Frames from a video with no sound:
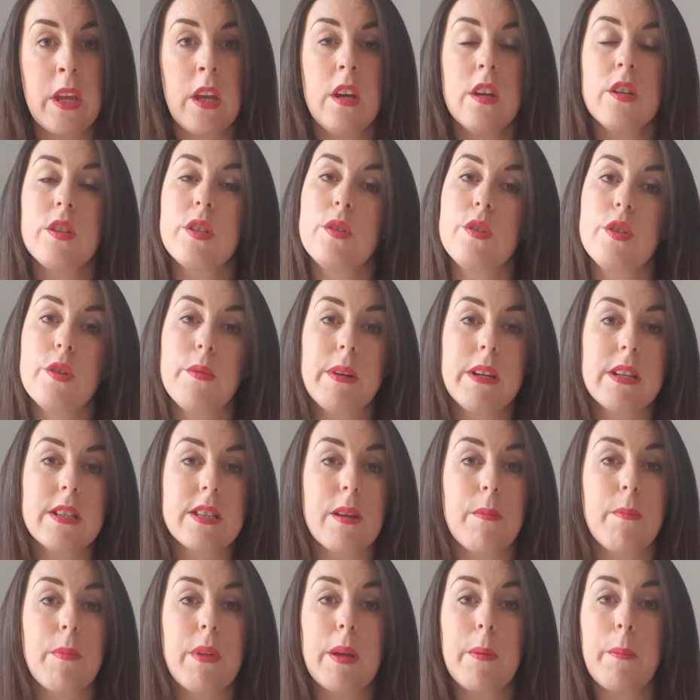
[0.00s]
So doing
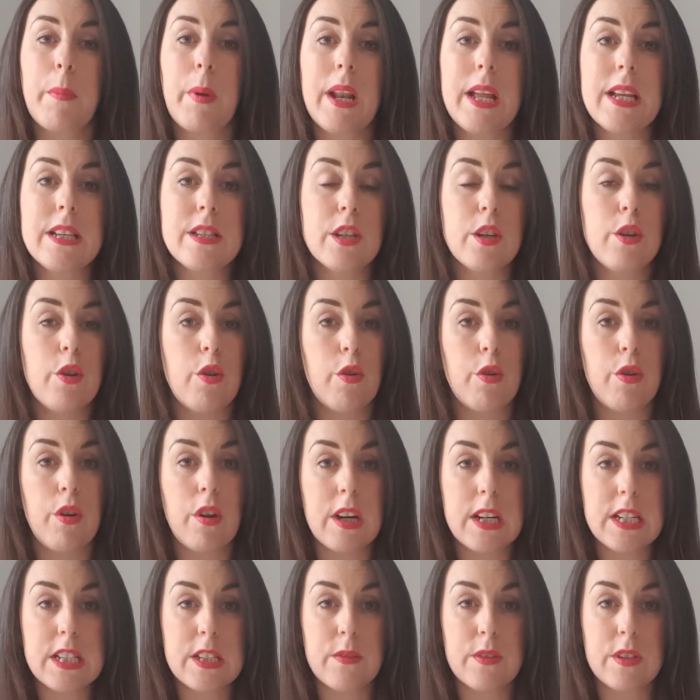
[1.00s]
something pleasant or
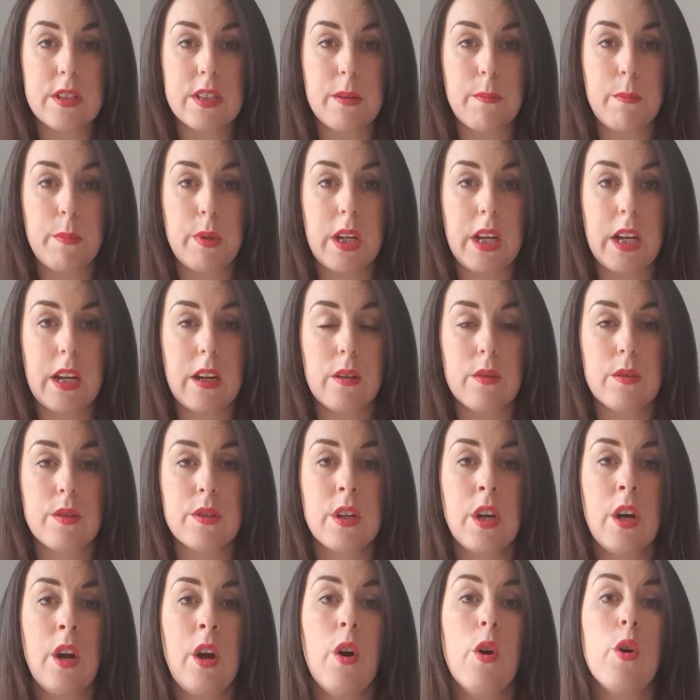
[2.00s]
nice for somebody else,
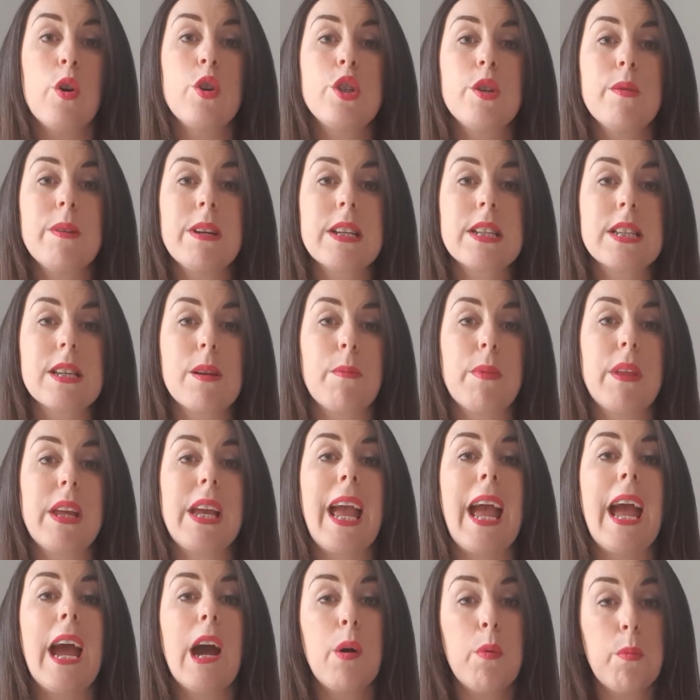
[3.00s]
or doing something
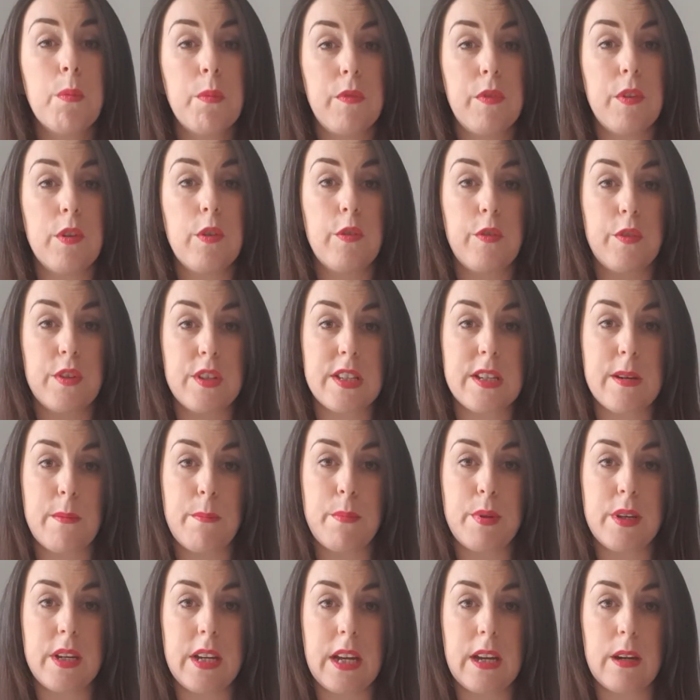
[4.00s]
helpful for
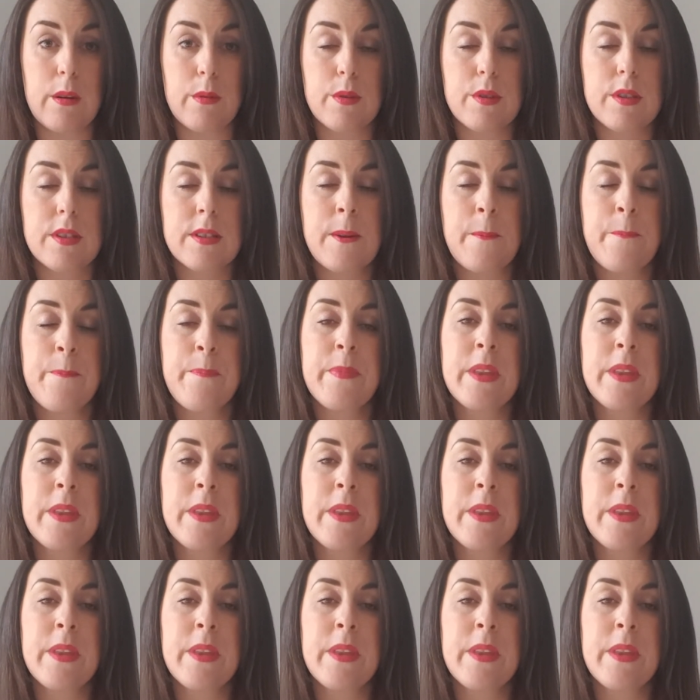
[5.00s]
somebody else.